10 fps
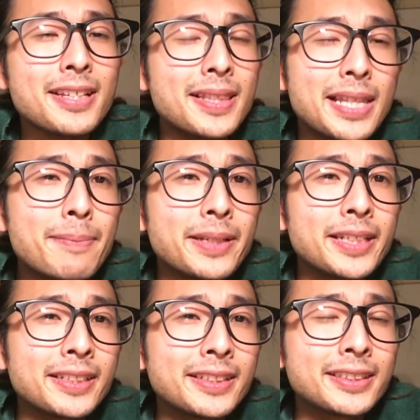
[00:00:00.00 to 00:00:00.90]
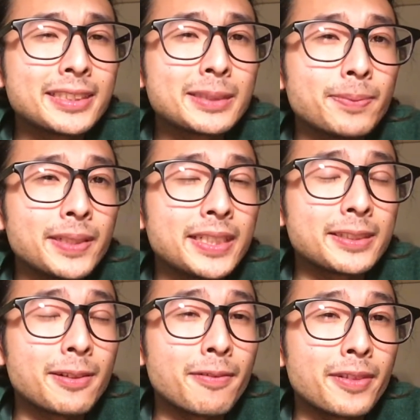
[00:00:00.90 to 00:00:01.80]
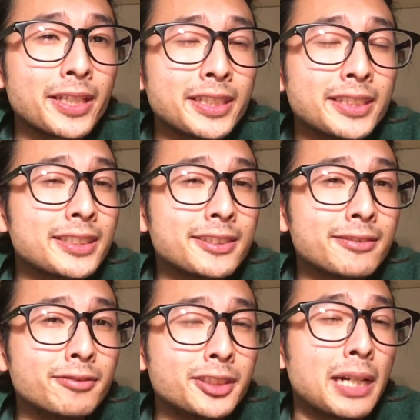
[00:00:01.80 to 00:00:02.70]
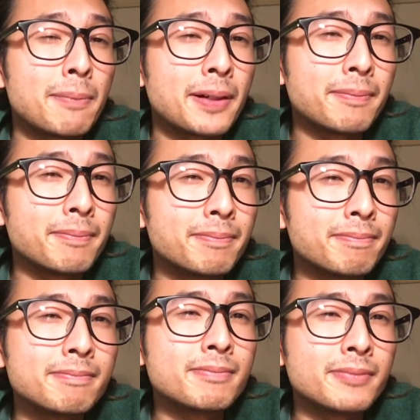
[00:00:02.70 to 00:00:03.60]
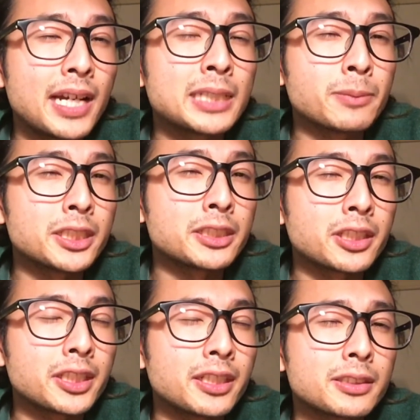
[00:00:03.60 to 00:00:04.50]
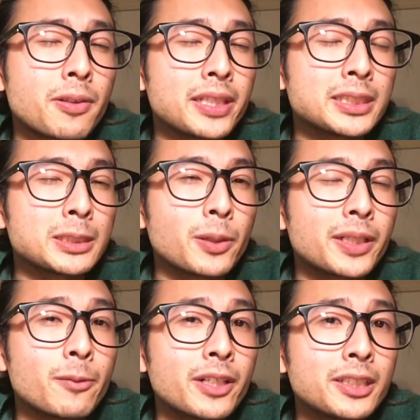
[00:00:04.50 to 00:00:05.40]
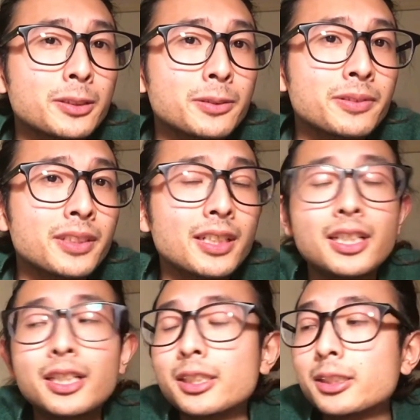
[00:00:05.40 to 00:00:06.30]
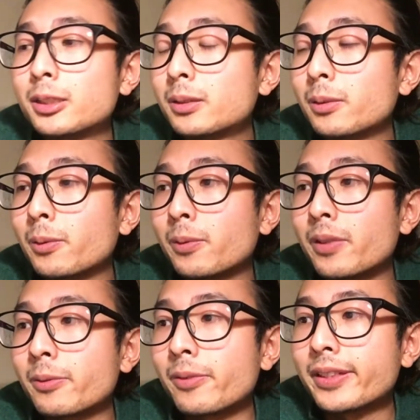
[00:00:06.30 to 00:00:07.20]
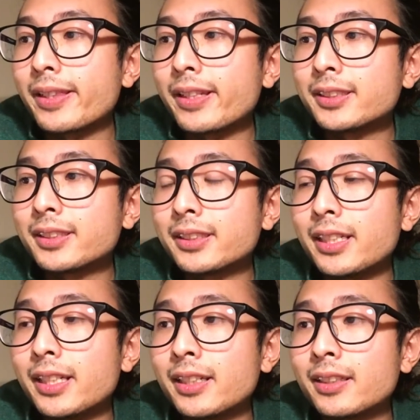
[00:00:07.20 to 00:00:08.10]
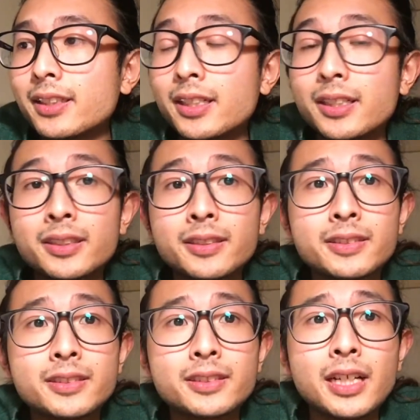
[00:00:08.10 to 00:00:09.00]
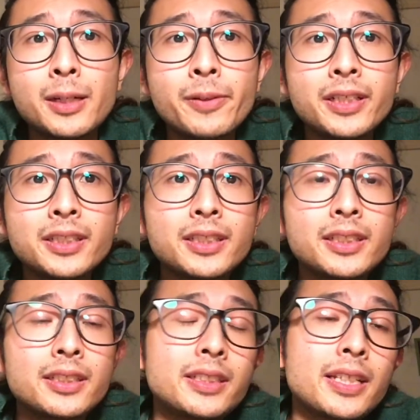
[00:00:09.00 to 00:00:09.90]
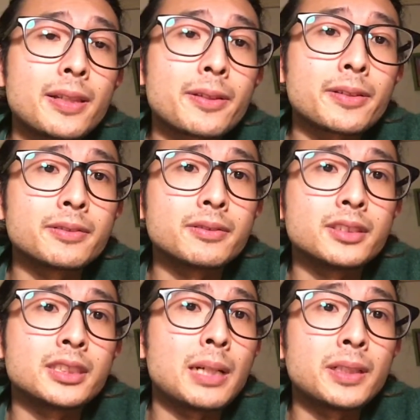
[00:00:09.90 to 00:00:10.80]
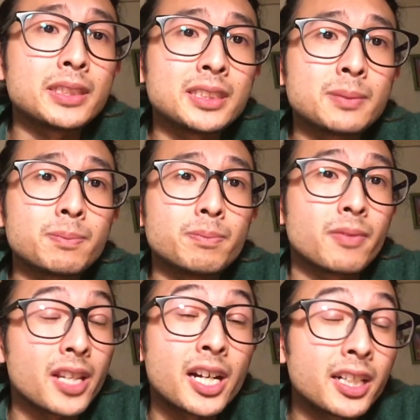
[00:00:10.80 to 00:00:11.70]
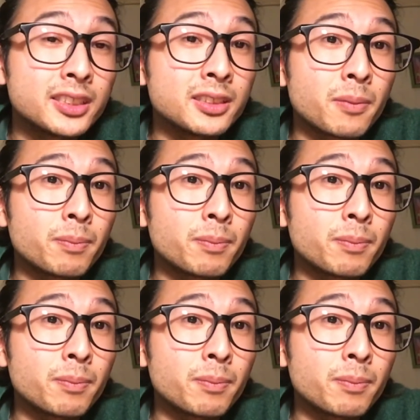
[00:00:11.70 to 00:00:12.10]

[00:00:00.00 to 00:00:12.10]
let me speak only German as much as I can. So, this is what I want to do. So, and what else? Yeah, and I wanna tell you Japanese learn, you know,